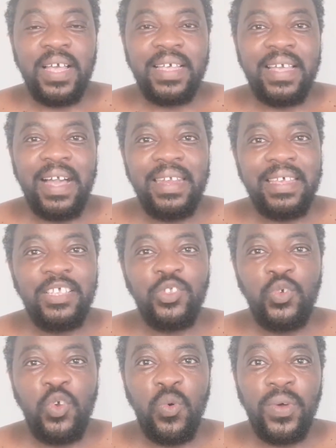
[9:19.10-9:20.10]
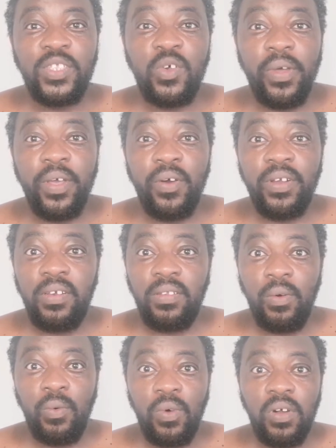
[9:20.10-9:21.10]
So I kind of get to know what's going on
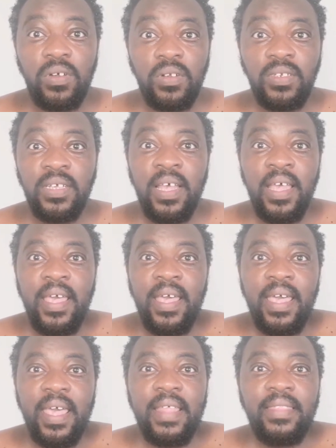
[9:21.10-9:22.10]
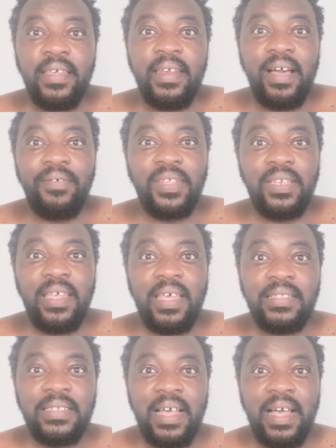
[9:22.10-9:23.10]
in the world. And then after
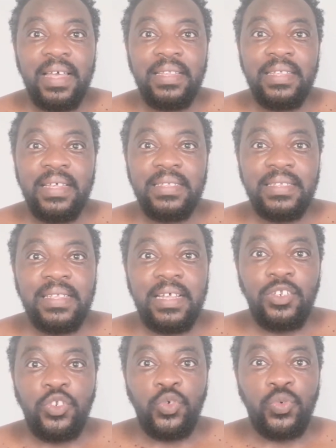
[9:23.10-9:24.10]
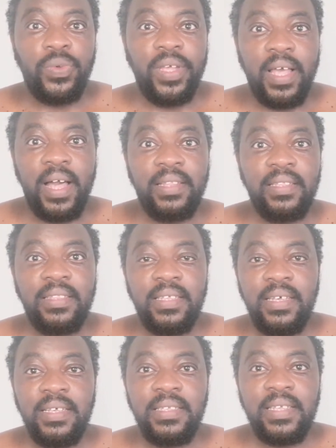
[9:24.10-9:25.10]
that, I then start doing other
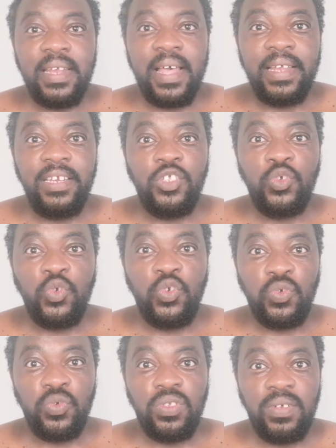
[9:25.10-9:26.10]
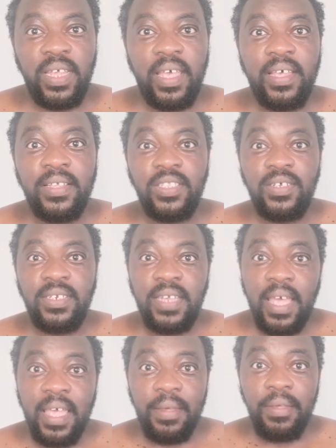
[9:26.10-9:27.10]
things that I need to do today.
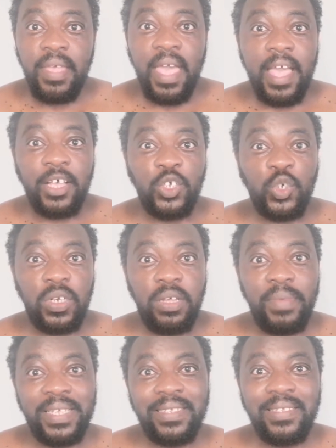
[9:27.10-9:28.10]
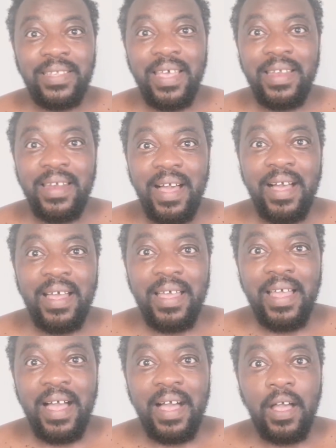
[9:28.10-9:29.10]
Today, actually, my sister and
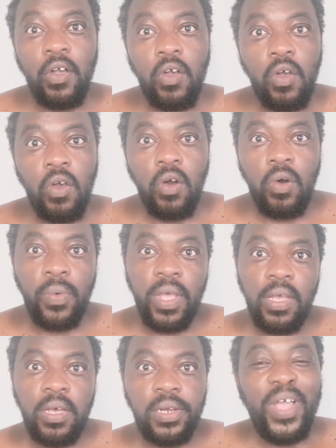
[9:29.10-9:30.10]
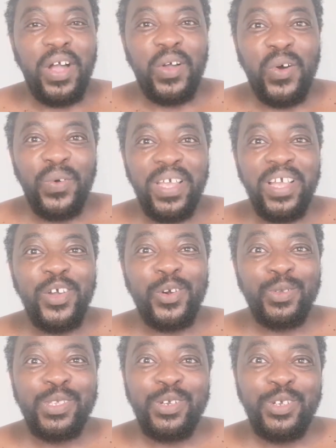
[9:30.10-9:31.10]
I are going, we are going
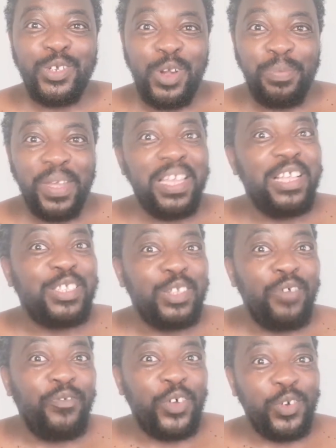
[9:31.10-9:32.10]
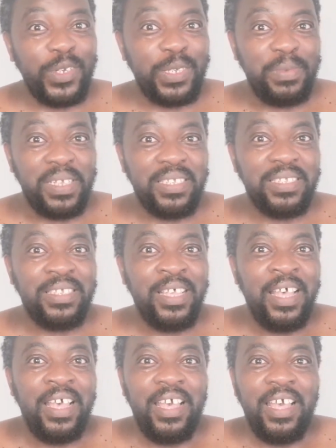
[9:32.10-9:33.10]
grocery shopping. It's not for Christmas.
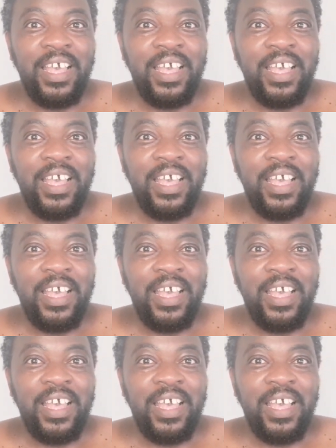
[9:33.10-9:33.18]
